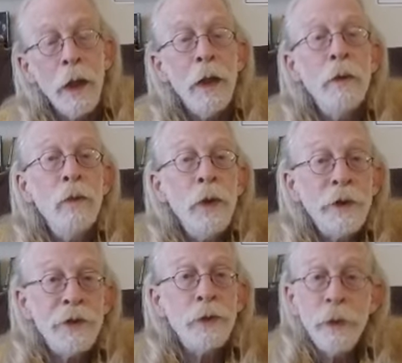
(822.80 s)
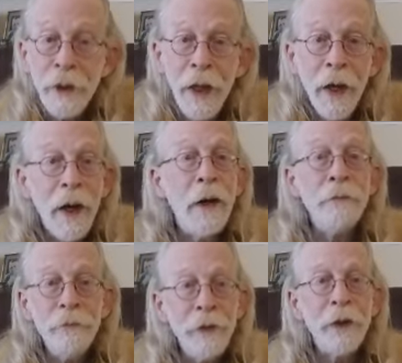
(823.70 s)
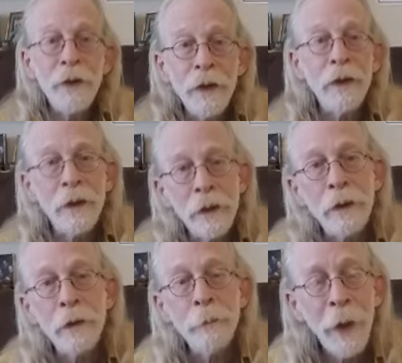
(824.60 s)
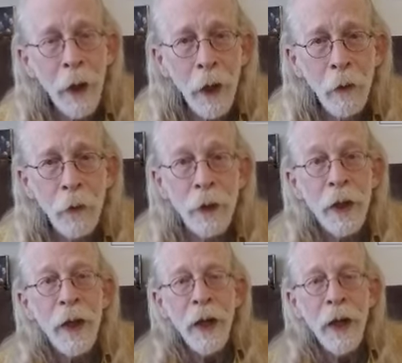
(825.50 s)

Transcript: in which we have very little power